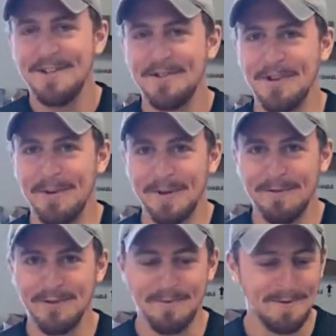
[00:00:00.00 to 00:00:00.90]
So we
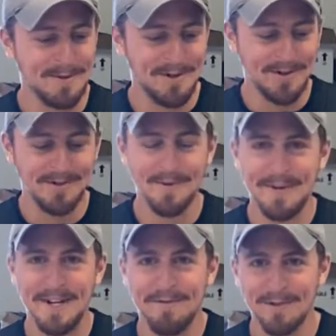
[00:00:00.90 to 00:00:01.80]
cover some of the materials that
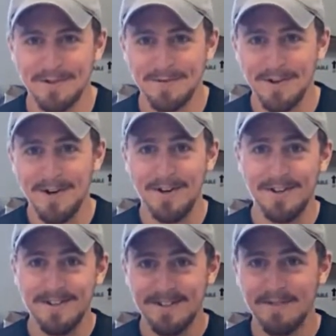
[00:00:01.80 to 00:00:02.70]
we need. First of
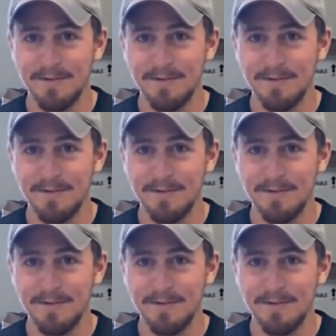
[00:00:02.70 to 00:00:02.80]
all,